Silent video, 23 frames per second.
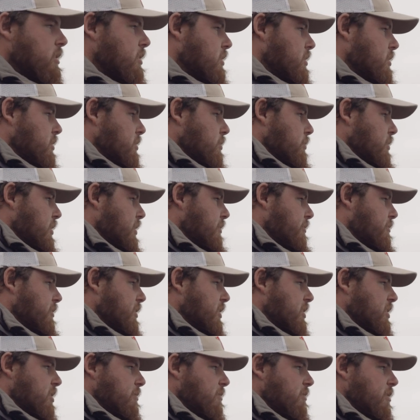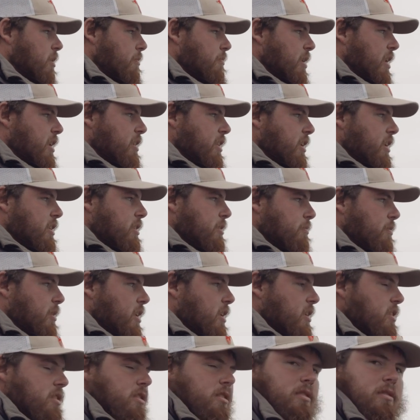so we could fish some of our main lake
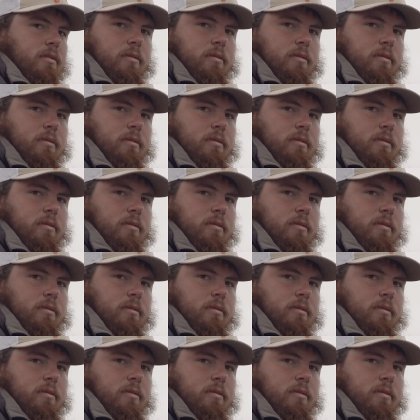spots.